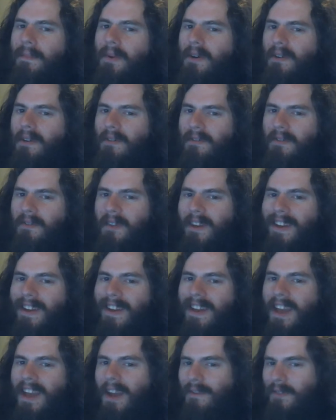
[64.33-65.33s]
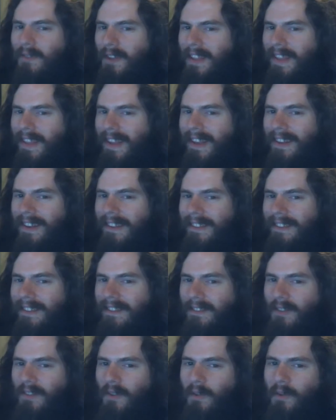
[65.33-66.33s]
of everything
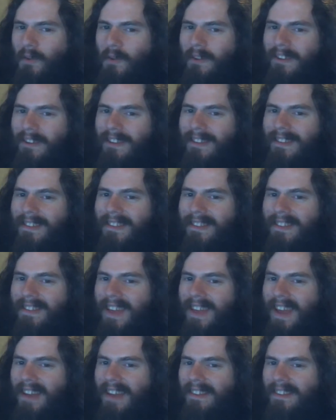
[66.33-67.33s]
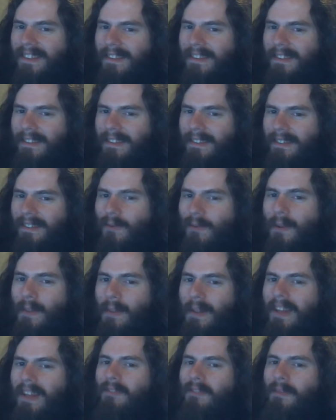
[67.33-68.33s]
else to get
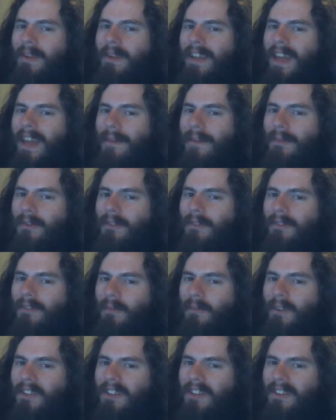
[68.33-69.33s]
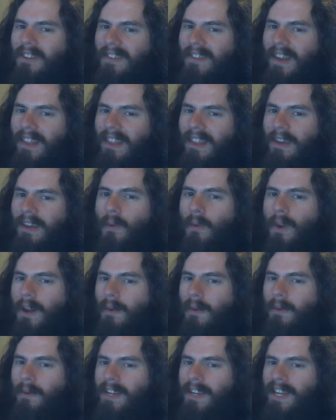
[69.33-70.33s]
replacement cables, which is, I think, what
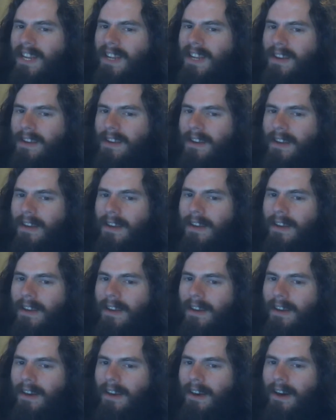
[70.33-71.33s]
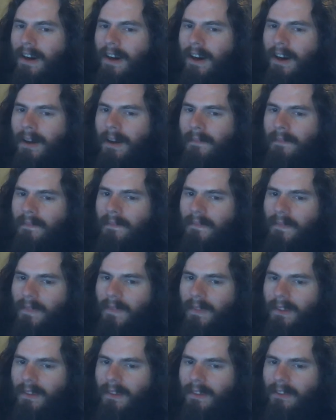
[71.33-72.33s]
I would need. Um,
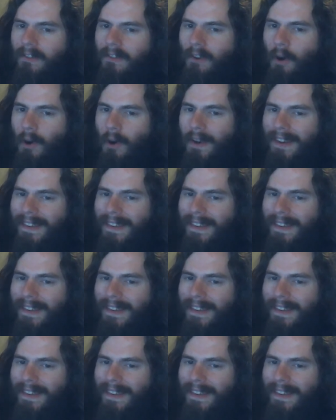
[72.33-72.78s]
so,